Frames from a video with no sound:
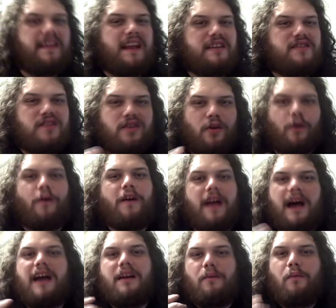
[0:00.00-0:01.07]
they still
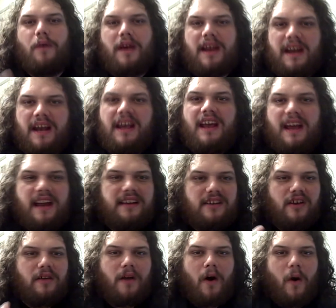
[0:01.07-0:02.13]
kind of went
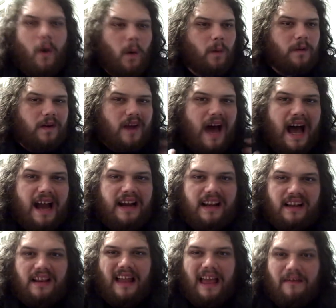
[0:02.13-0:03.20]
into the whole
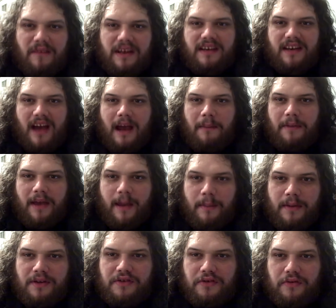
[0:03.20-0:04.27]
9/11 type
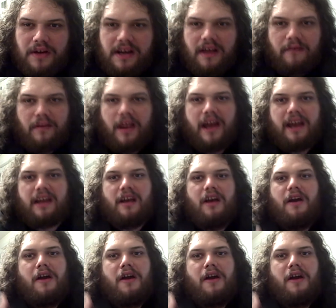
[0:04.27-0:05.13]
imagery of like,